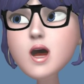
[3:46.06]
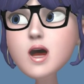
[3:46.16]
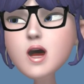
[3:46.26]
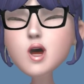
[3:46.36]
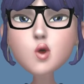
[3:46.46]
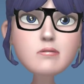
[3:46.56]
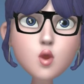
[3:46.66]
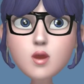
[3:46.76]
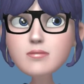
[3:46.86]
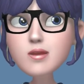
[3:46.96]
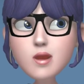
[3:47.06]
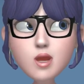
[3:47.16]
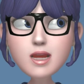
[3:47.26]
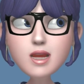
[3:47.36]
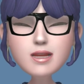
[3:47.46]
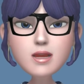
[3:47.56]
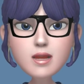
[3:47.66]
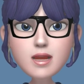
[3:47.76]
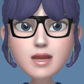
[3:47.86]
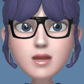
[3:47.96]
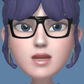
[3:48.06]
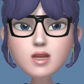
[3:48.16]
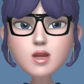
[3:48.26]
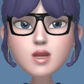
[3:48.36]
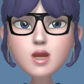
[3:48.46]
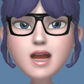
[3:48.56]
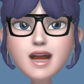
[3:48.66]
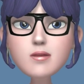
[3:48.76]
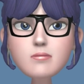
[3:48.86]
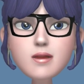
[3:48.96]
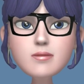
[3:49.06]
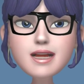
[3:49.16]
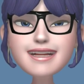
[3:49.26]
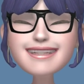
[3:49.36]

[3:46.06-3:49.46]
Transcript: And I know I'm jumping around here, so just hang with me.